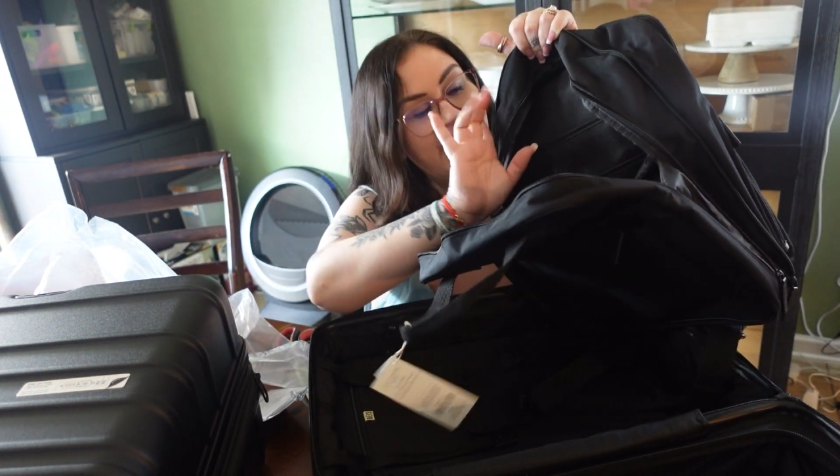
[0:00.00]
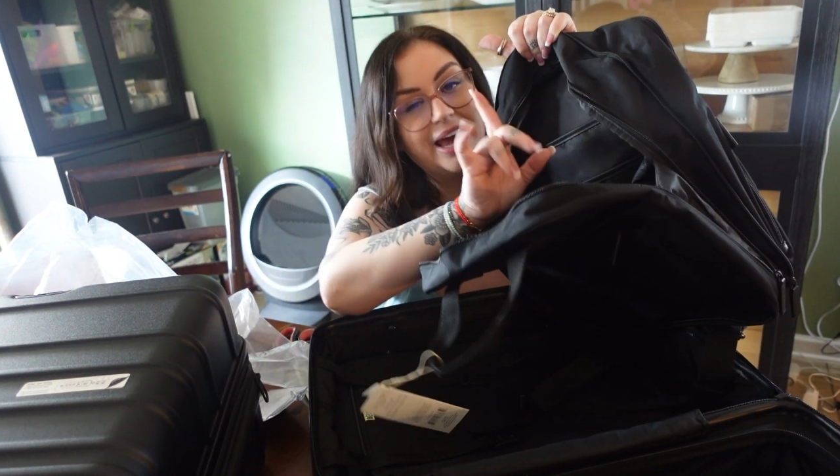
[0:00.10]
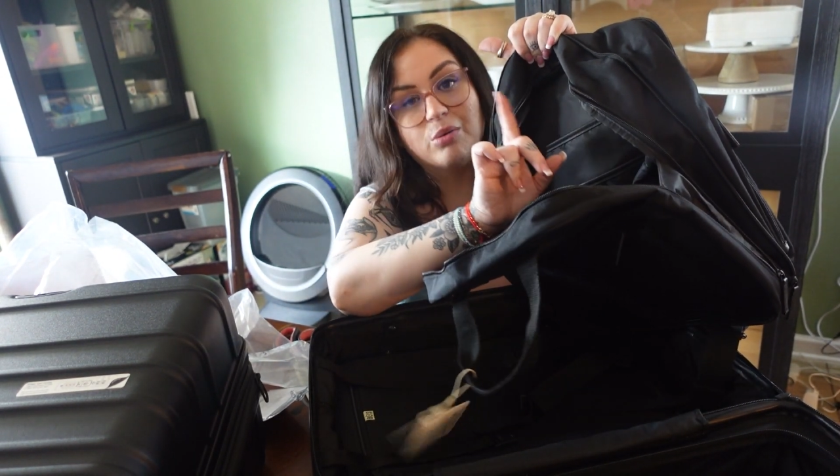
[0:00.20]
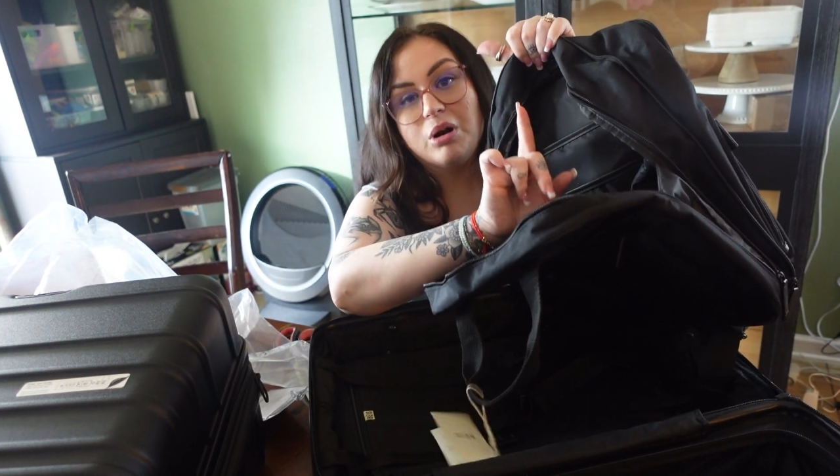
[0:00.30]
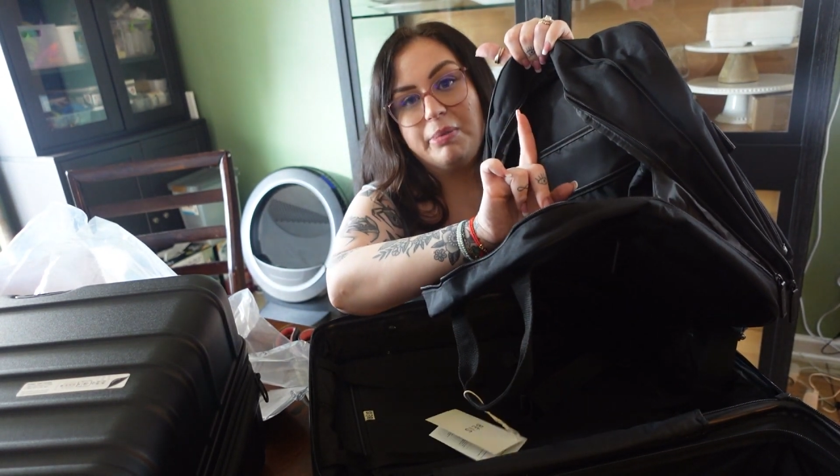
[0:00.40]

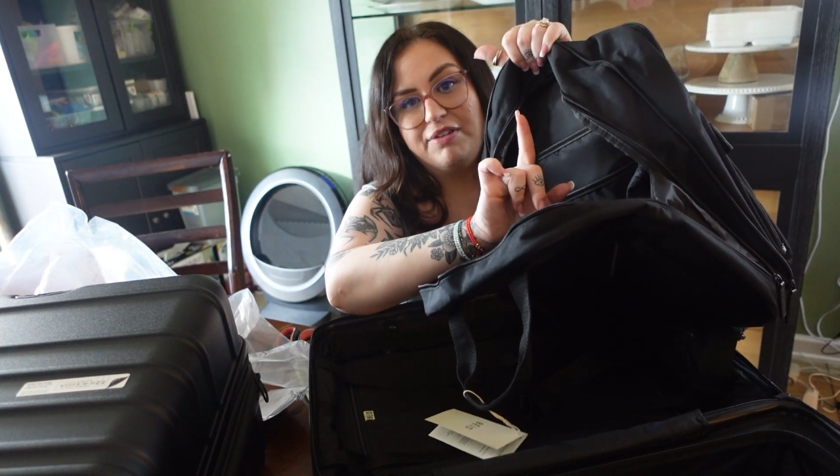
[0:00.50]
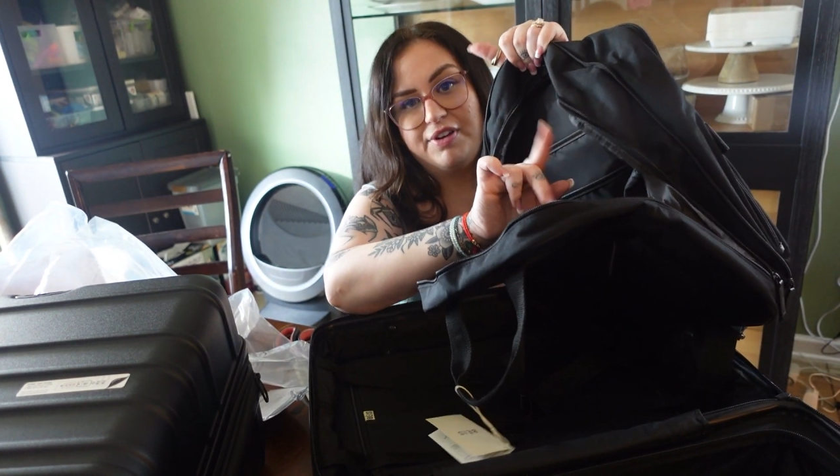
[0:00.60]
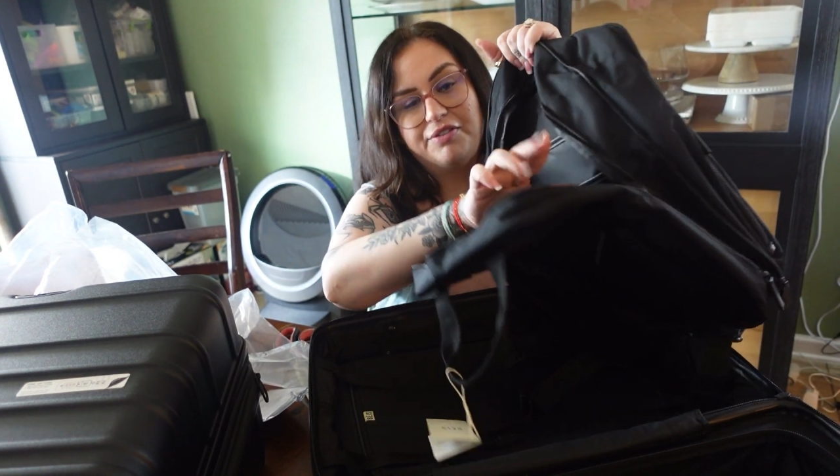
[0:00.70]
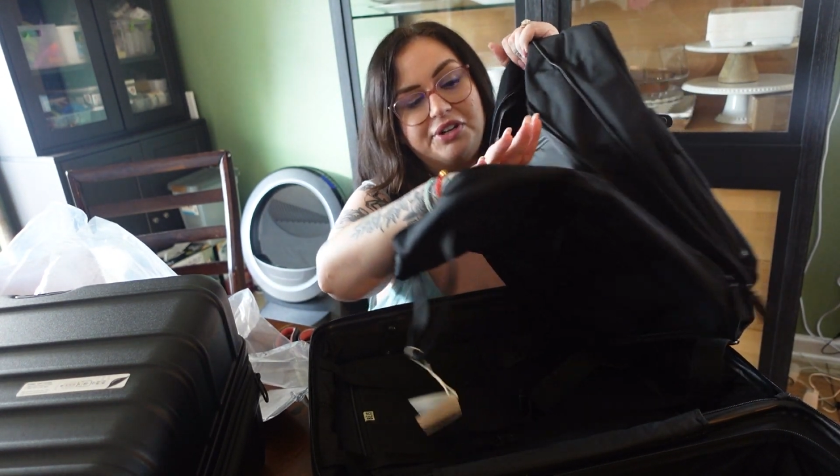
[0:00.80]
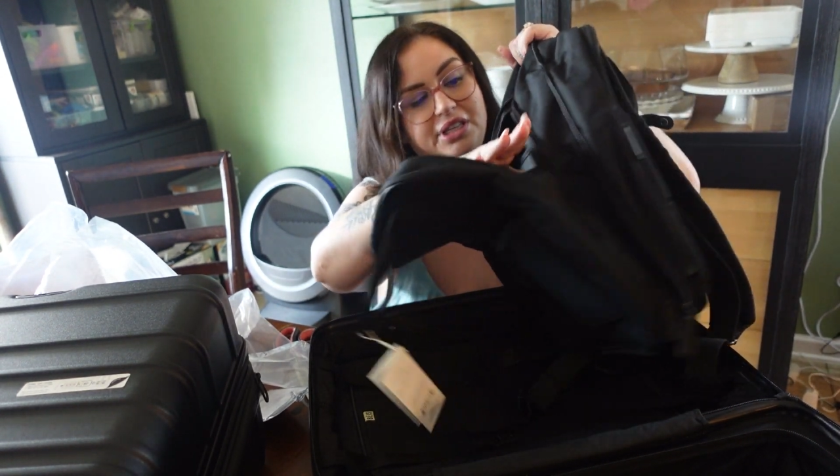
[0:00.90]
And one of my
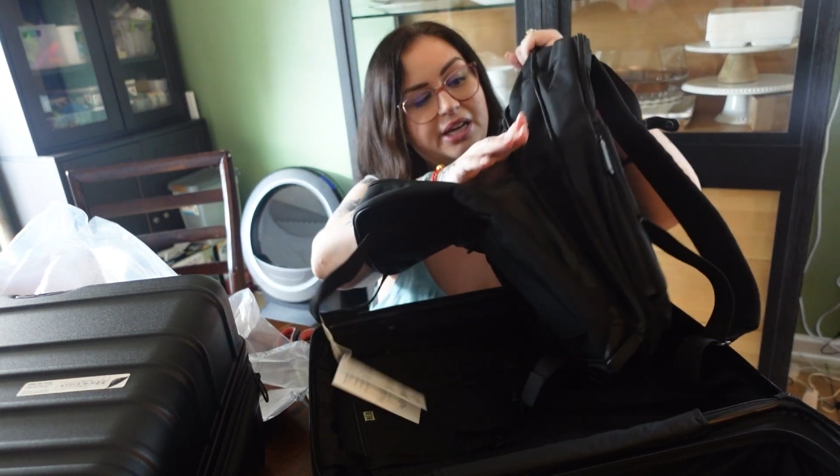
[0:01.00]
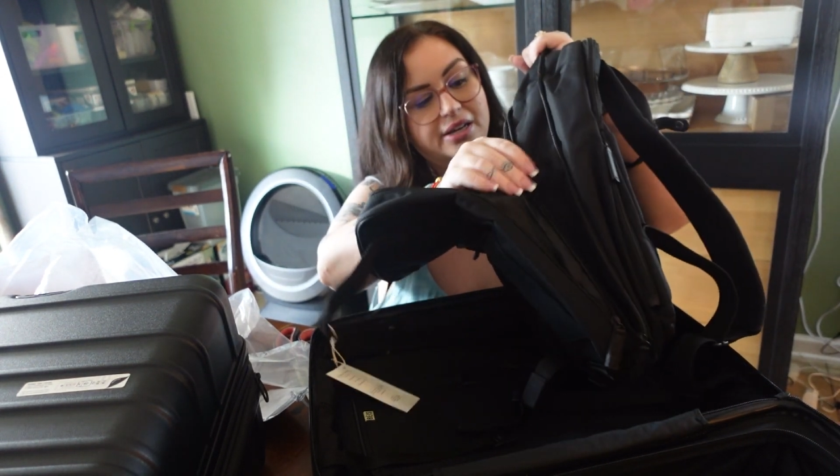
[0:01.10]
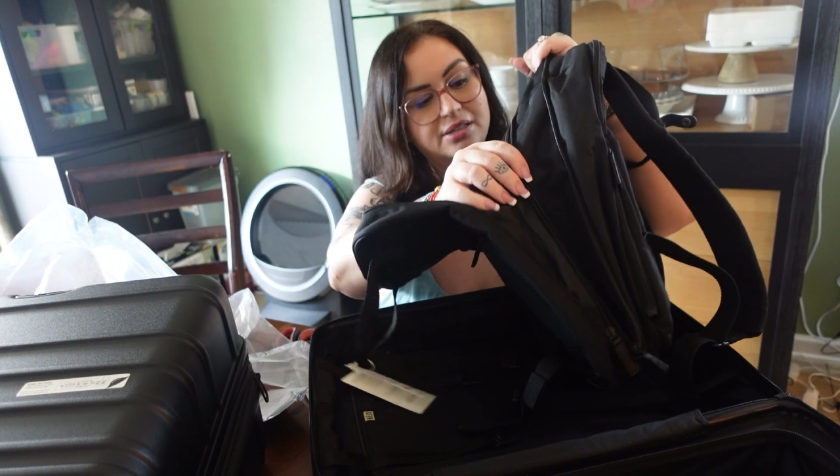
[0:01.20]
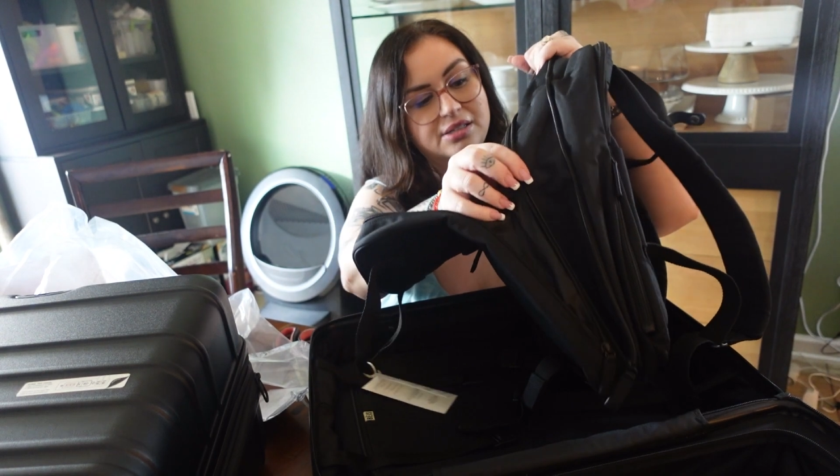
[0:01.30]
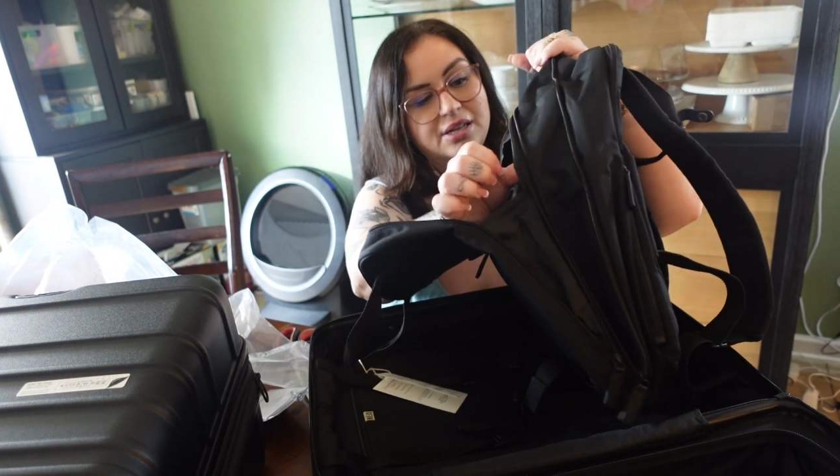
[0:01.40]
favorite
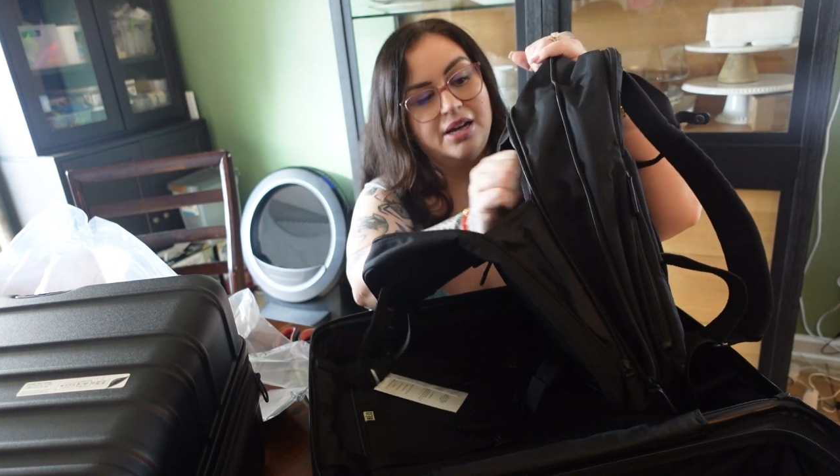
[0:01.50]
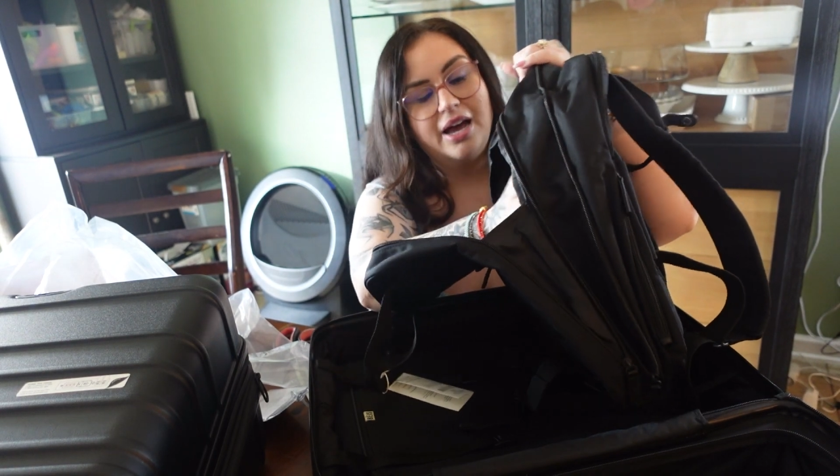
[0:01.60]
things,